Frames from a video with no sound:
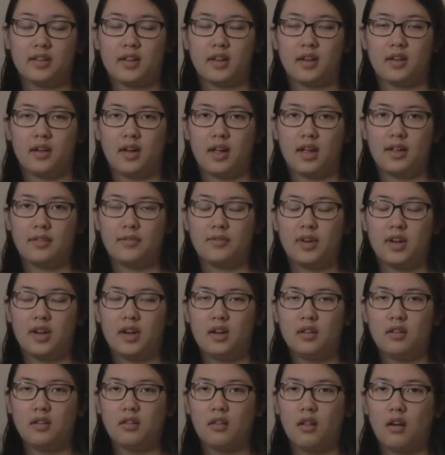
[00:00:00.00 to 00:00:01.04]
Now, I've read
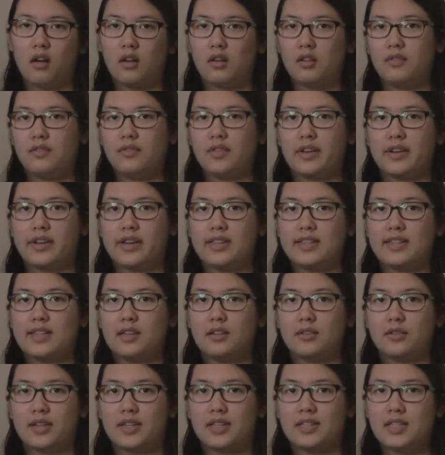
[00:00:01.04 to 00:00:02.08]
a lot of fairy
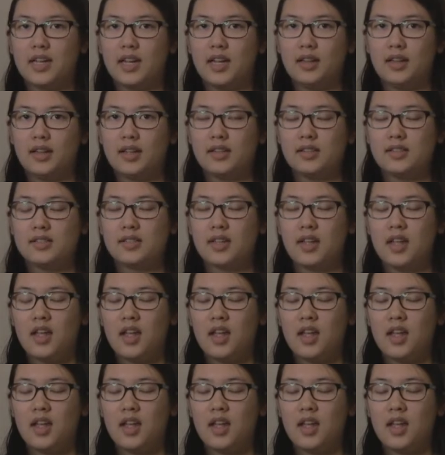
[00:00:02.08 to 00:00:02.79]
tale retellings,